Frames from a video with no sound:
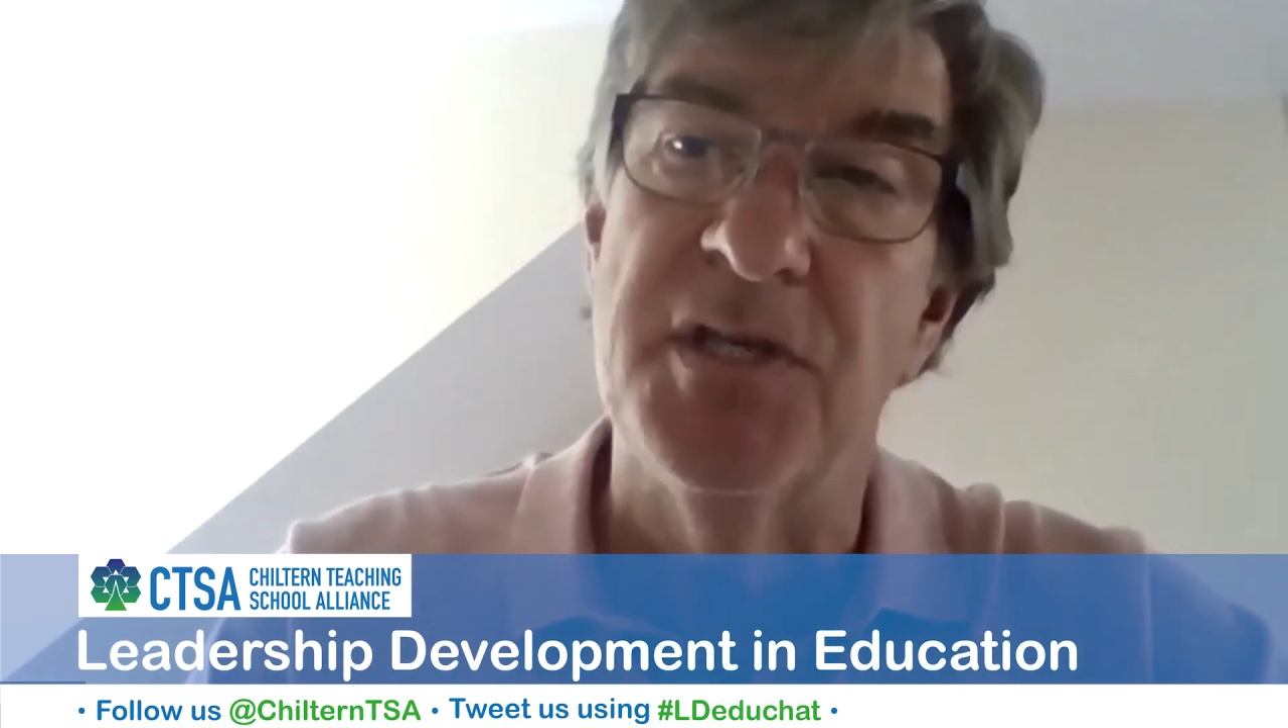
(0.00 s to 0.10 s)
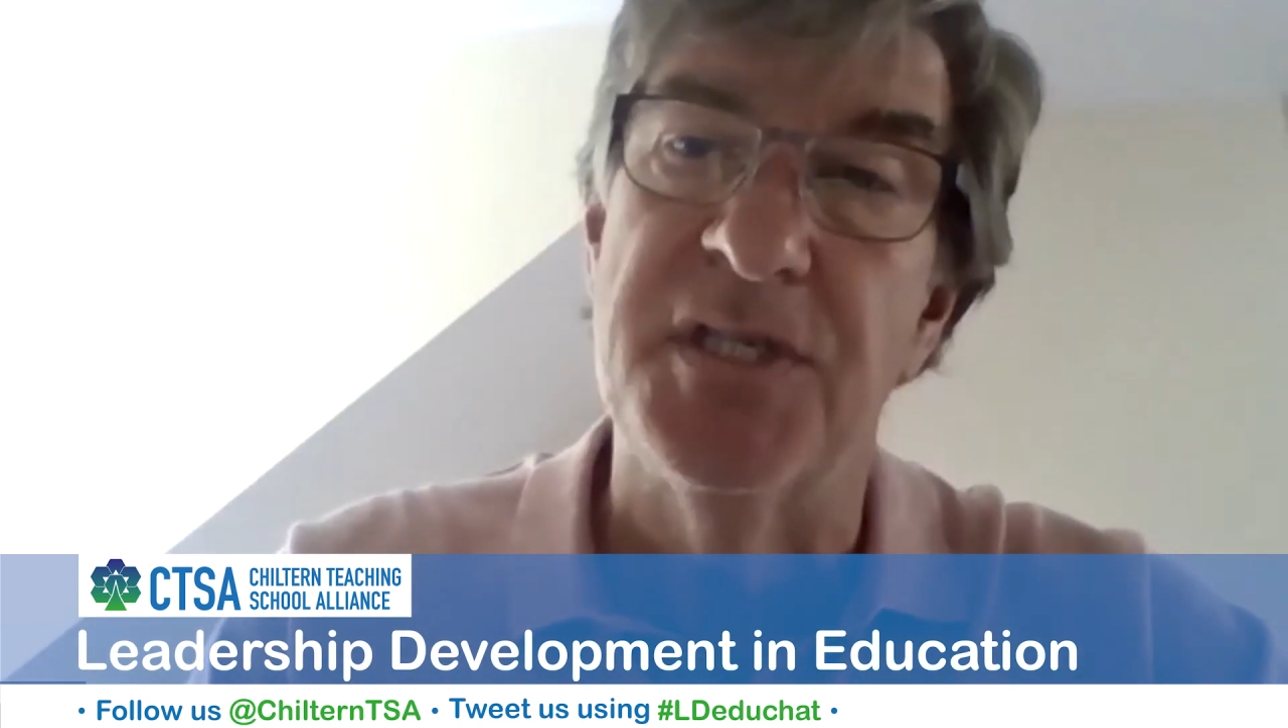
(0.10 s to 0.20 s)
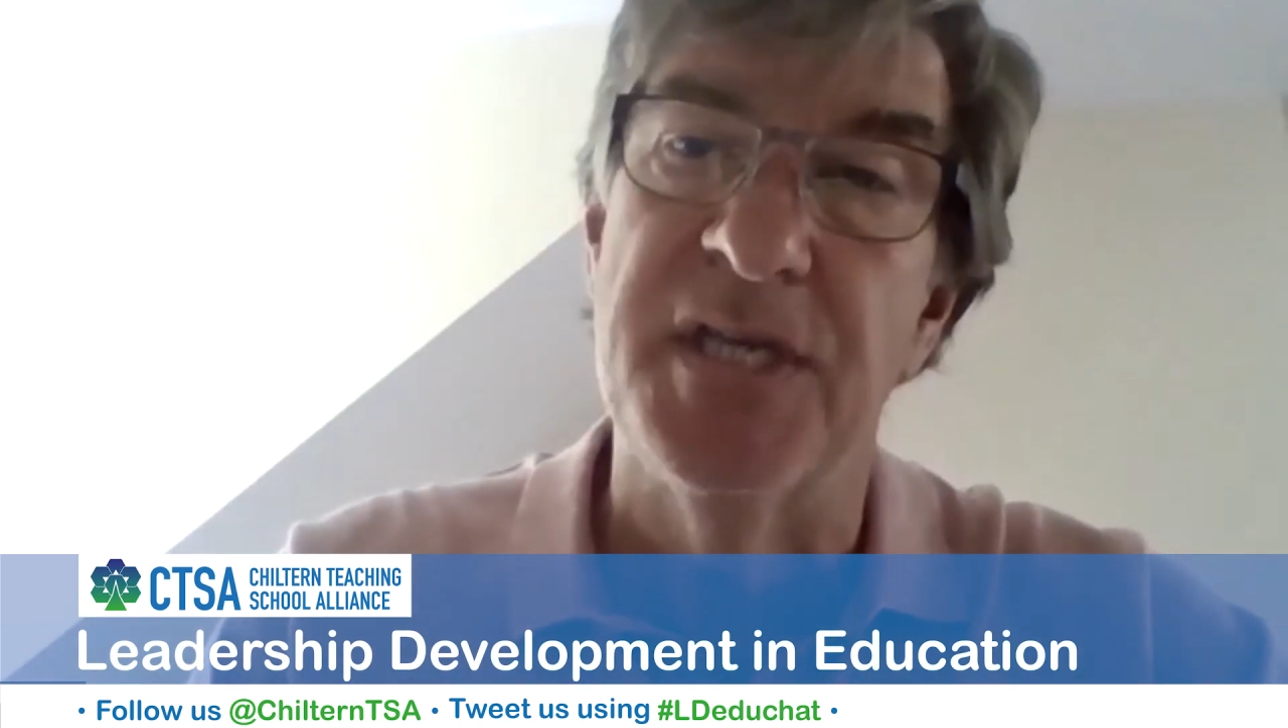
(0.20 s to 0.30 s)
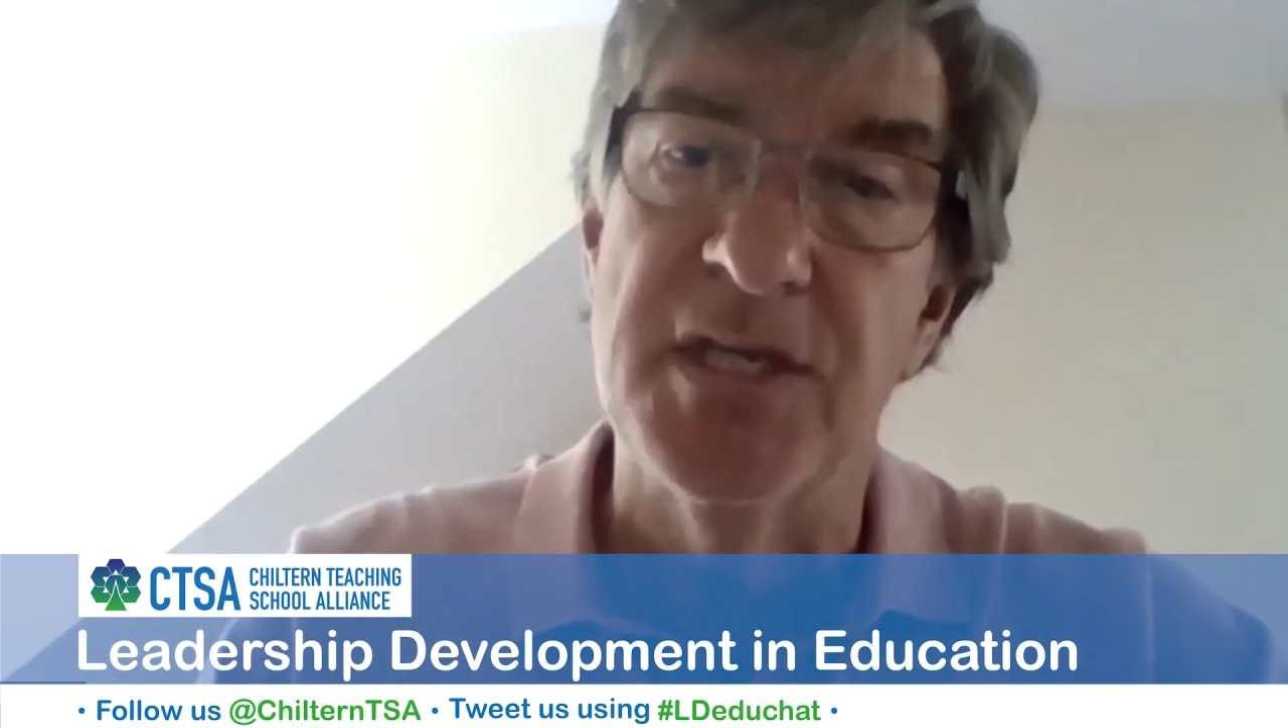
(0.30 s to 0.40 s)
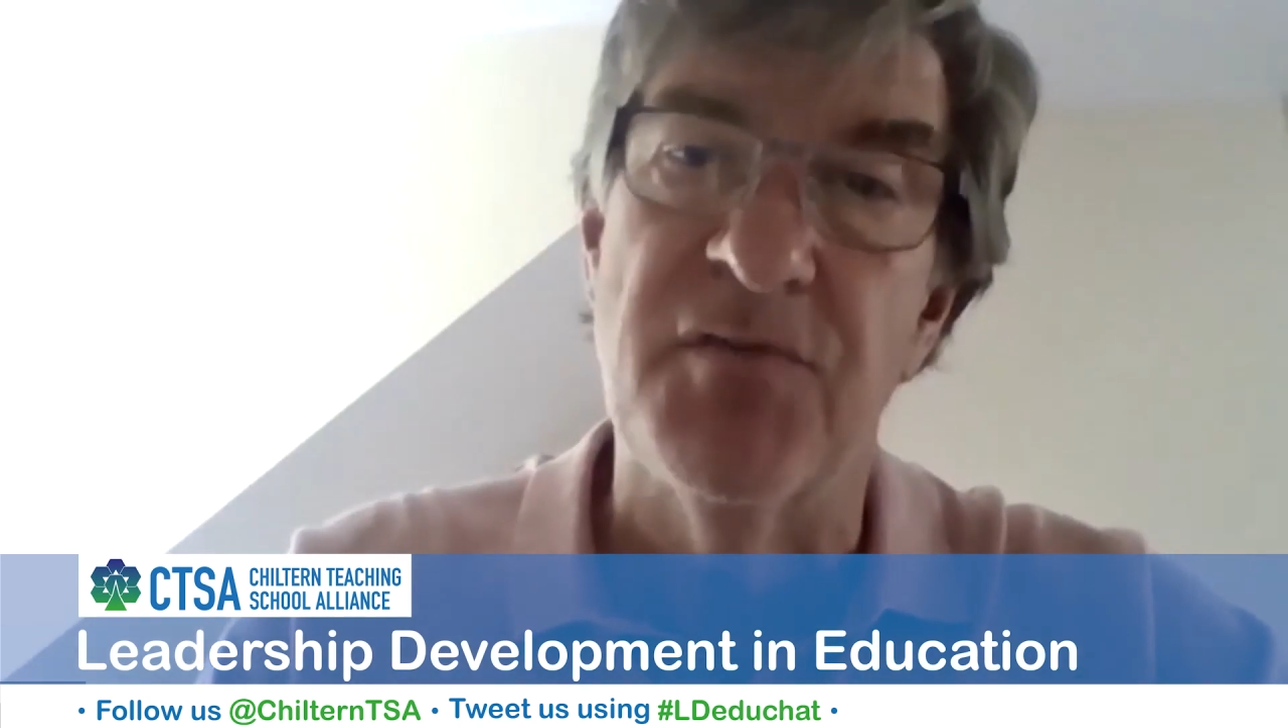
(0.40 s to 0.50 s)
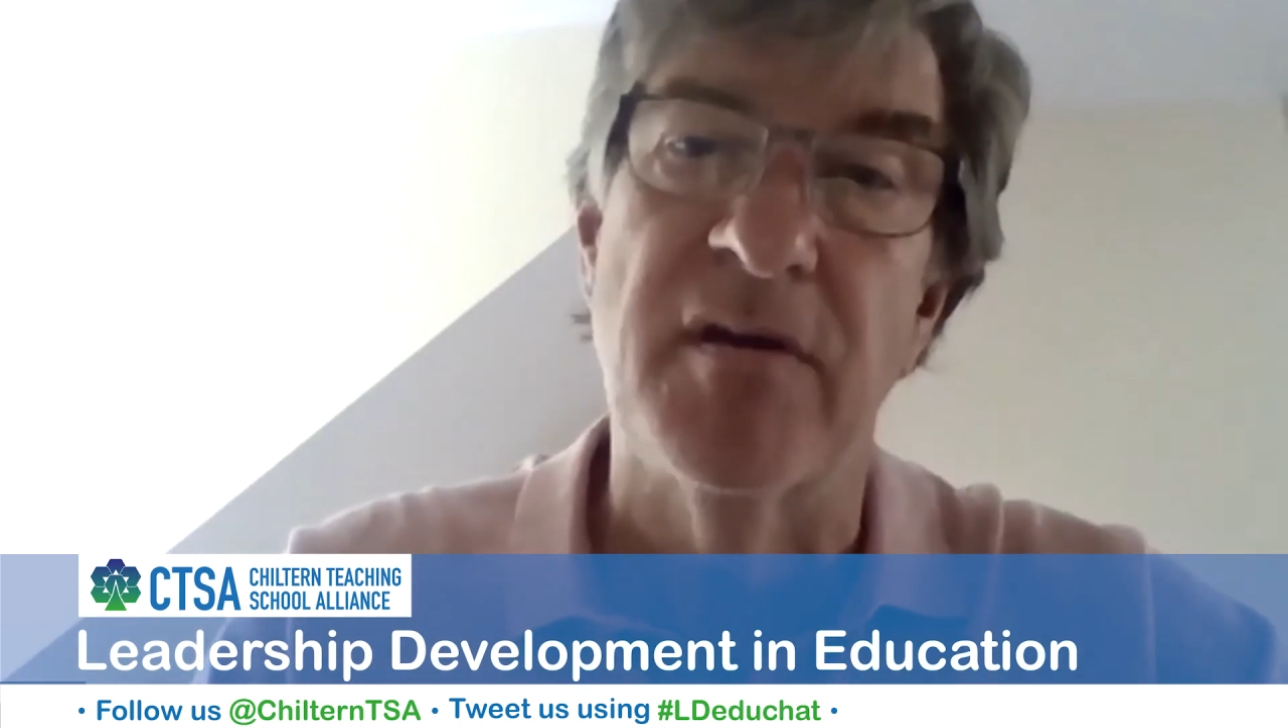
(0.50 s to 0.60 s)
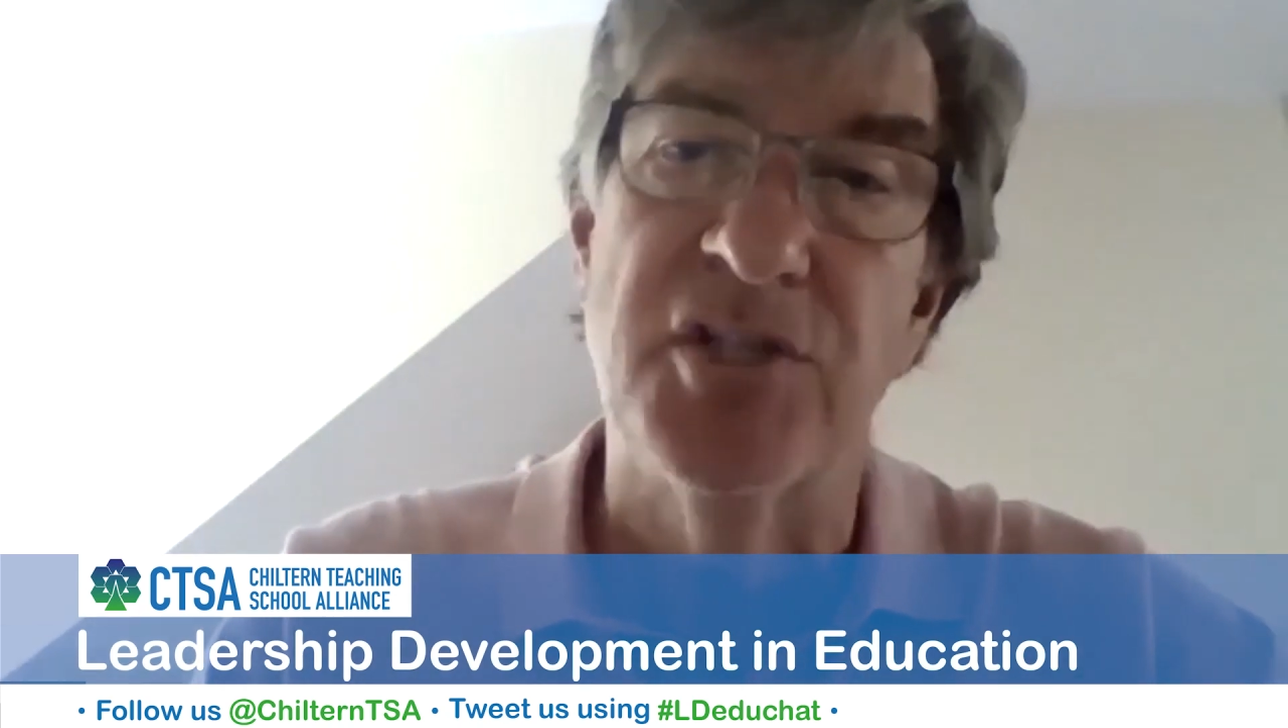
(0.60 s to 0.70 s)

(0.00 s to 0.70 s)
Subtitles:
as it is around